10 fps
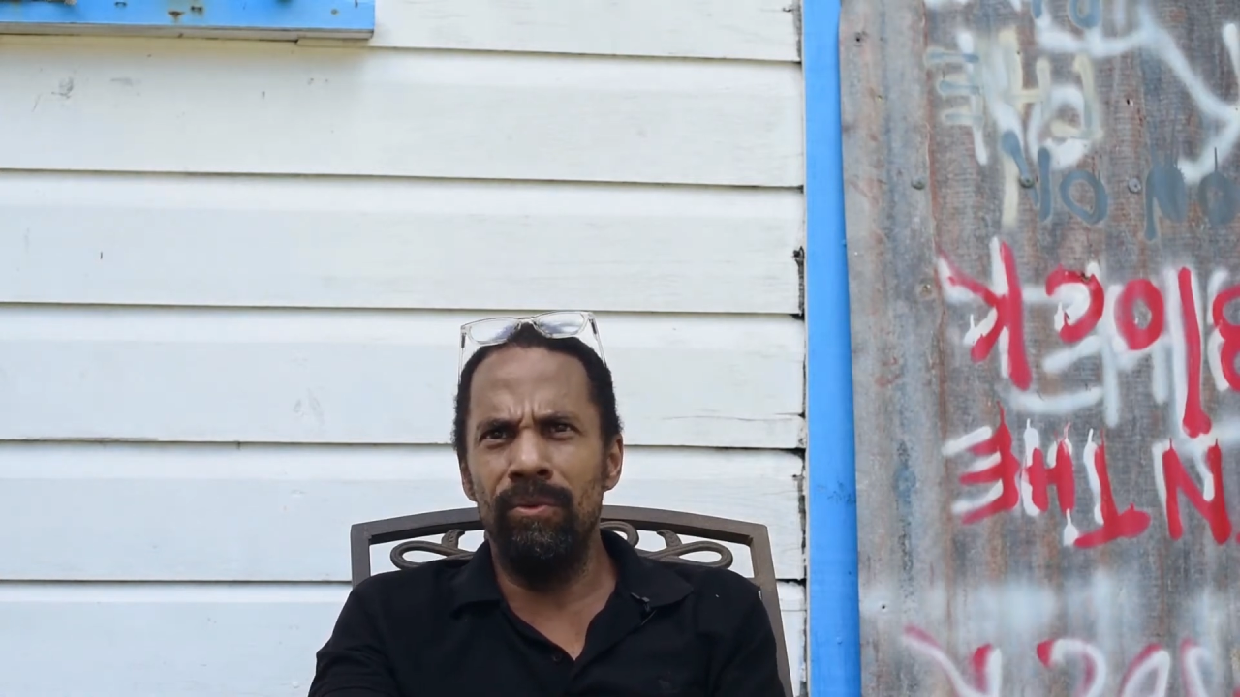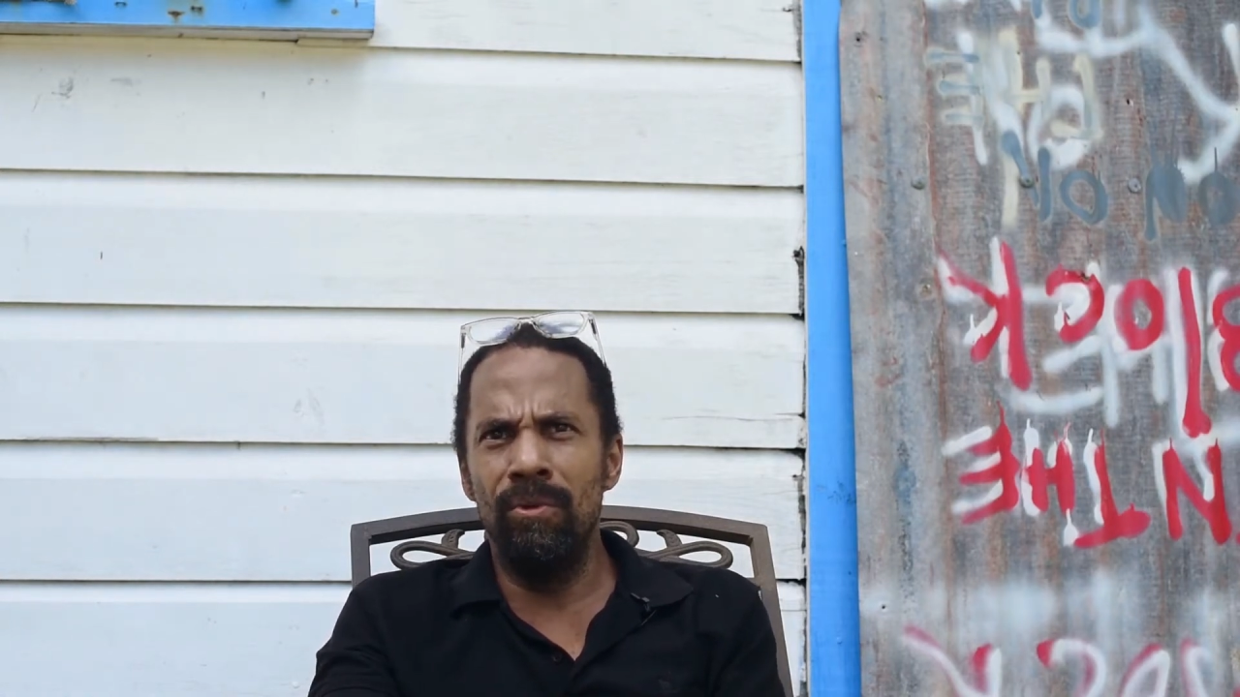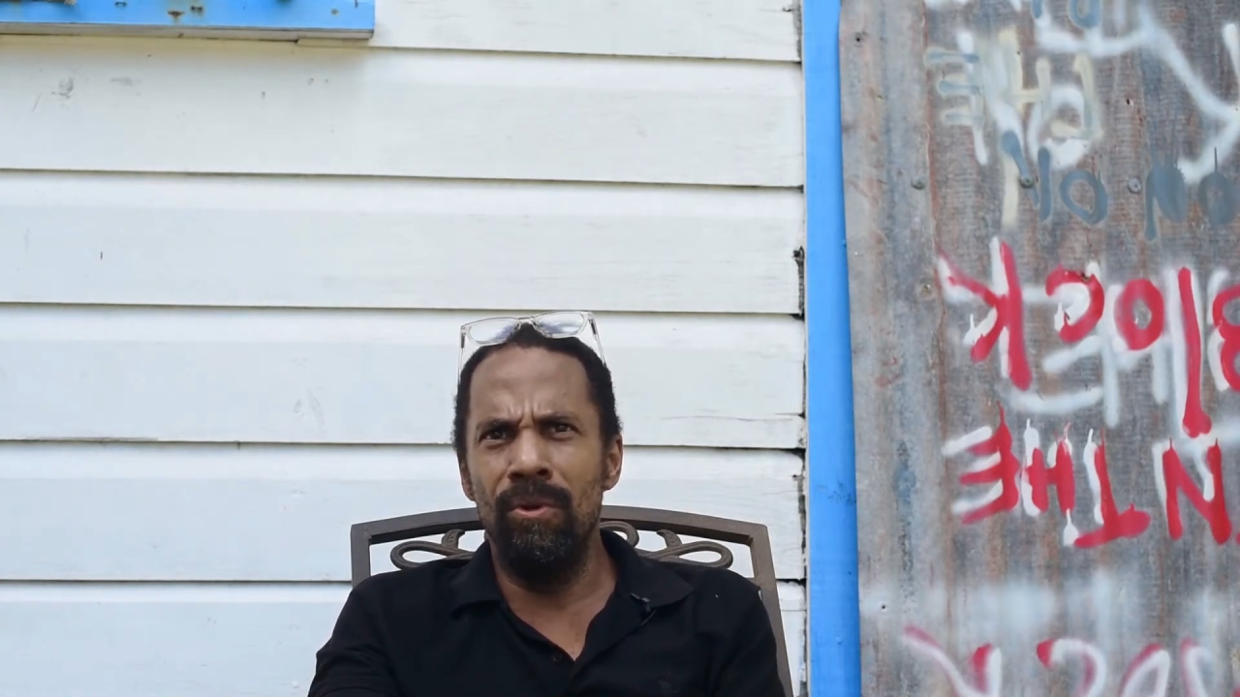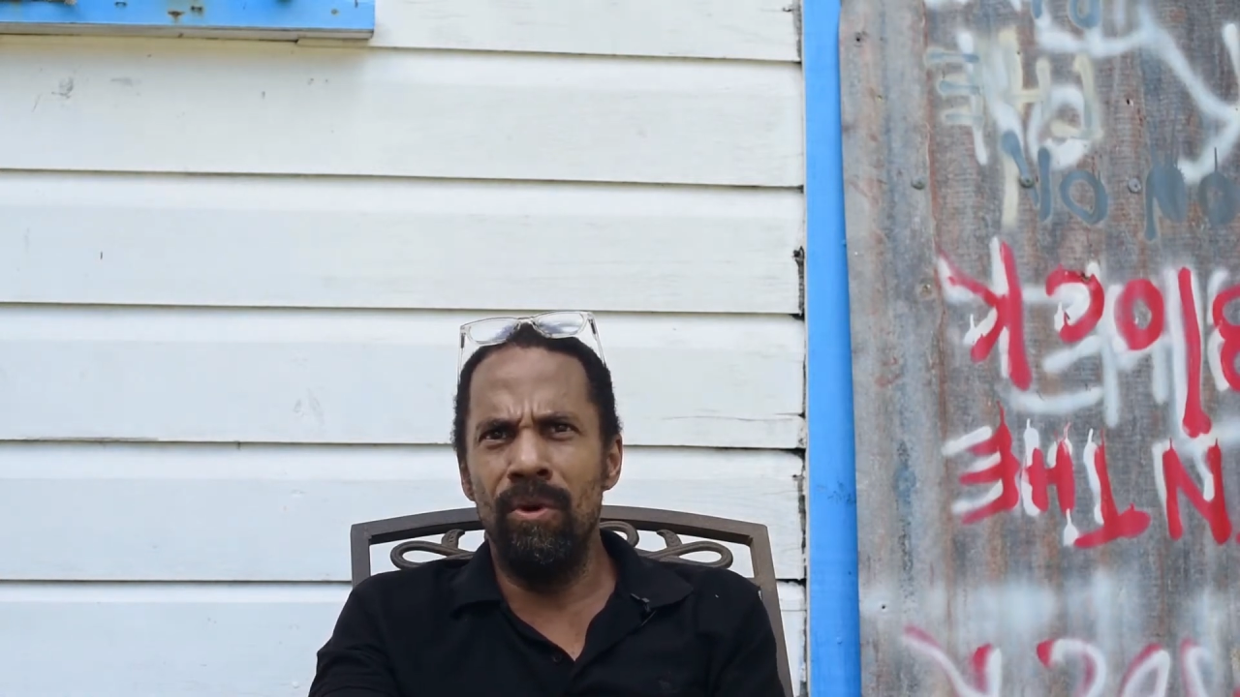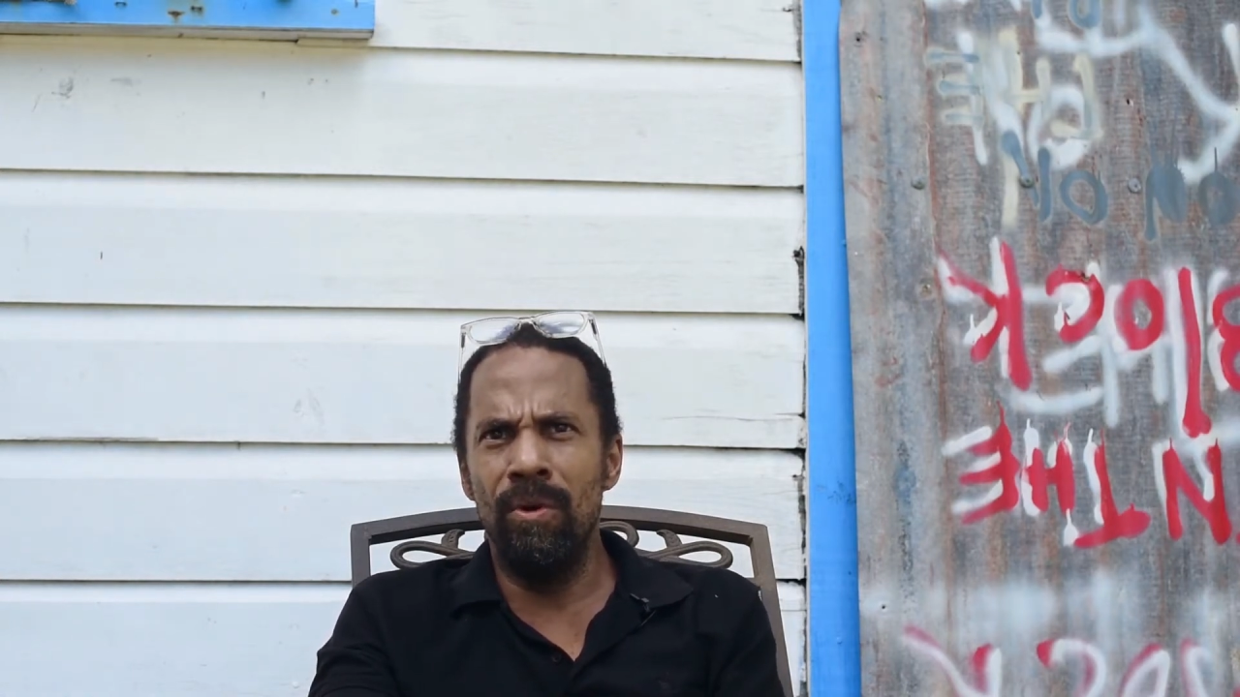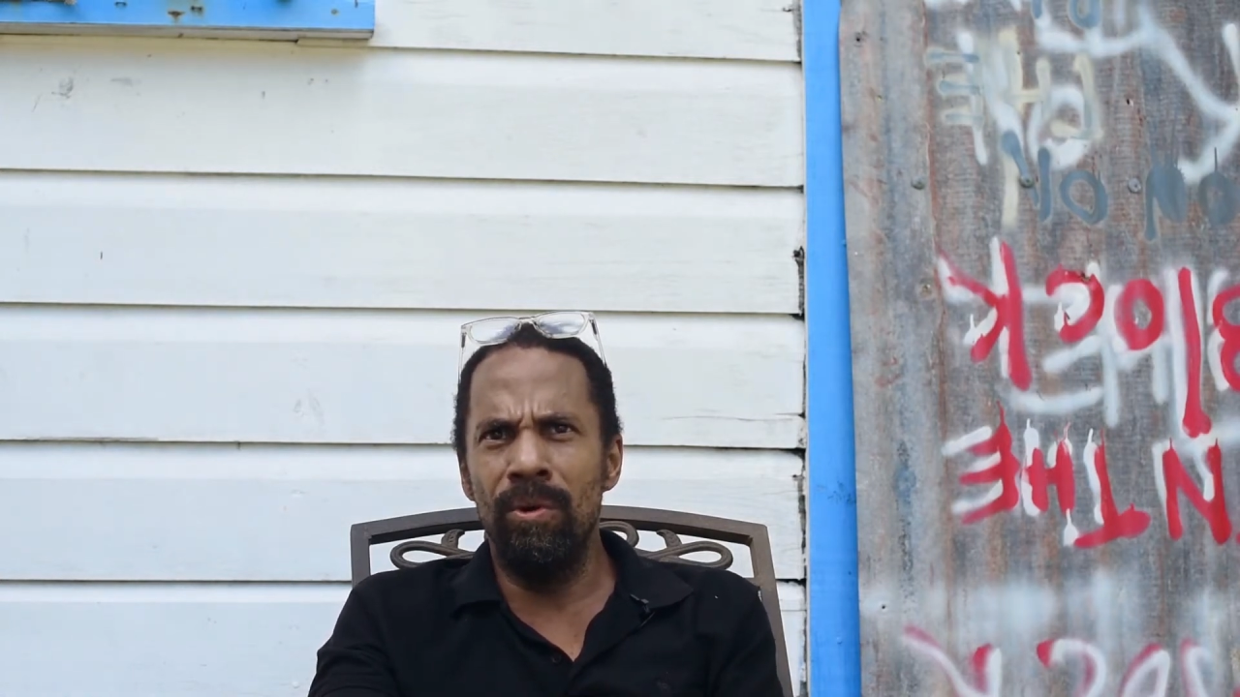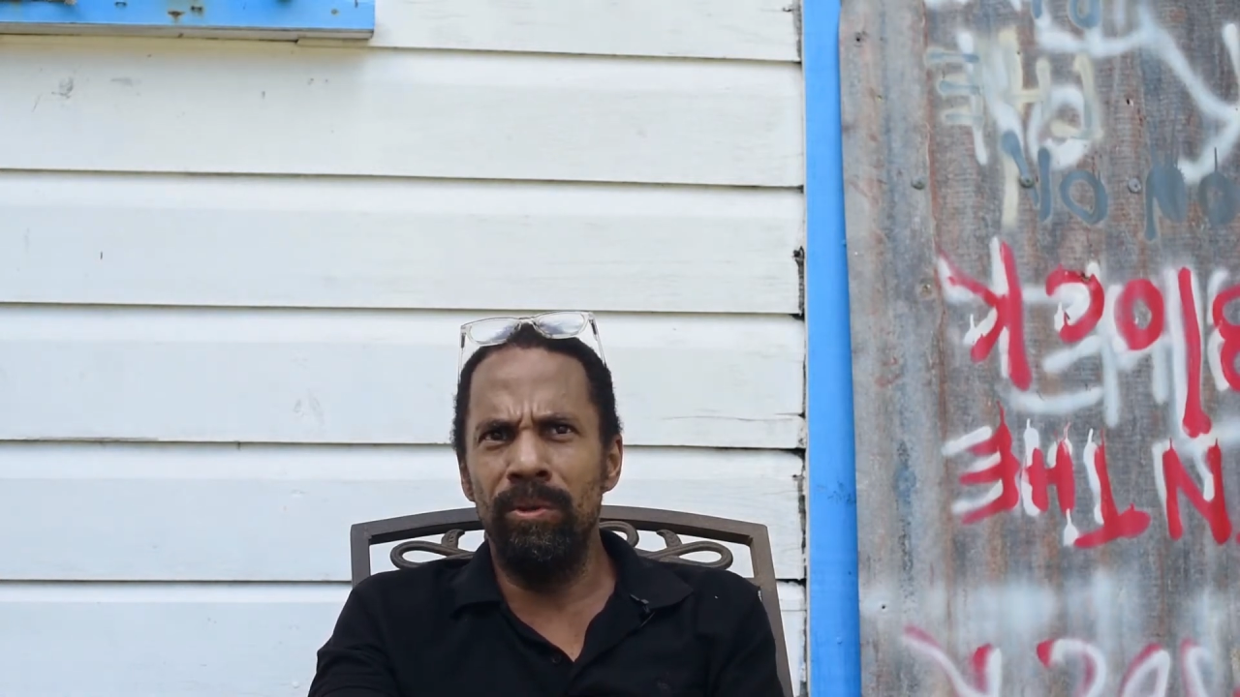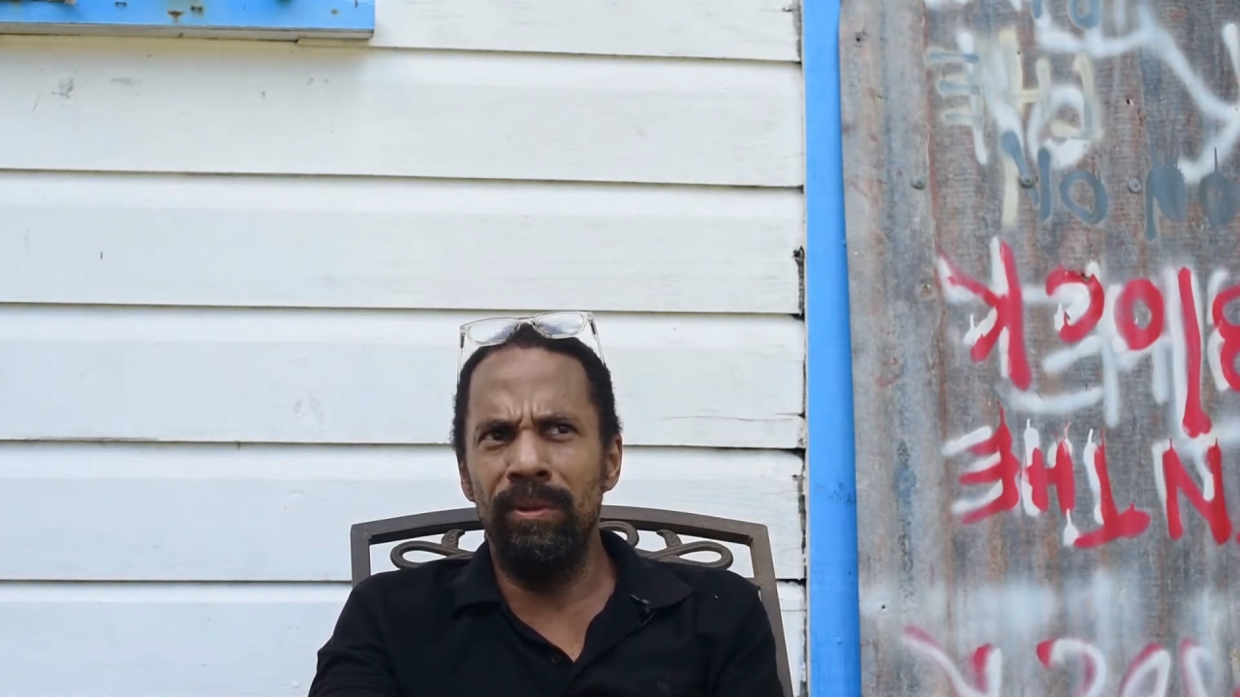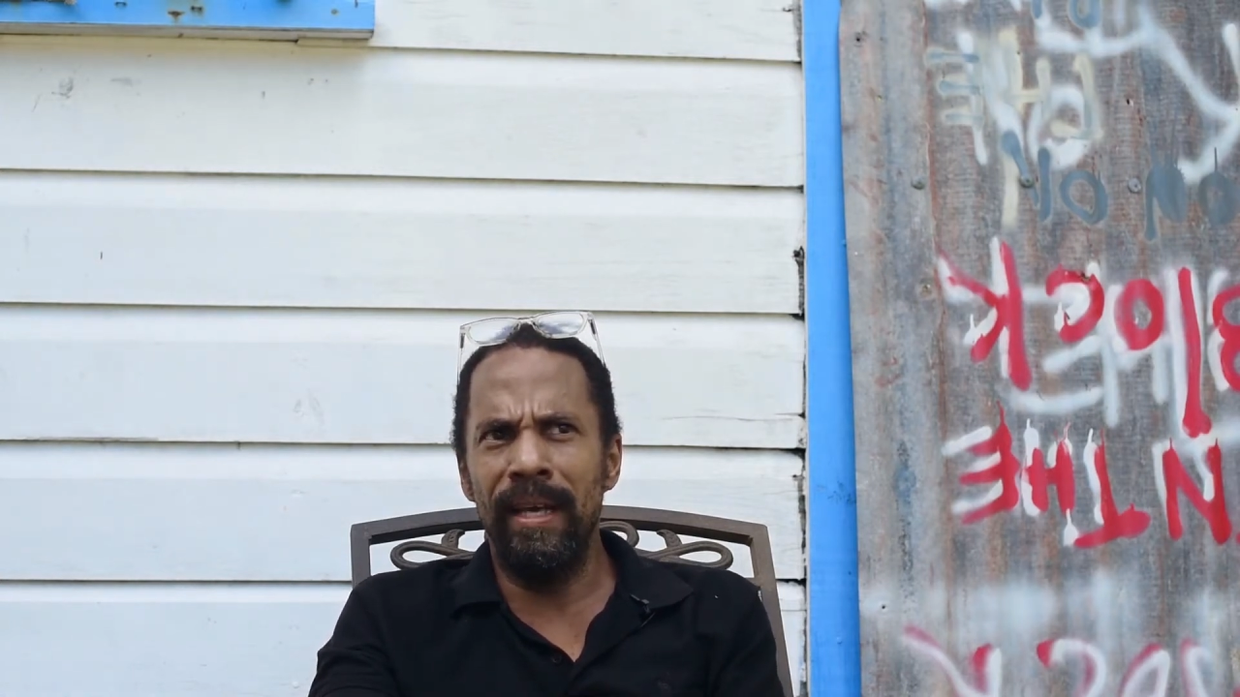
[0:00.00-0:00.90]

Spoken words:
know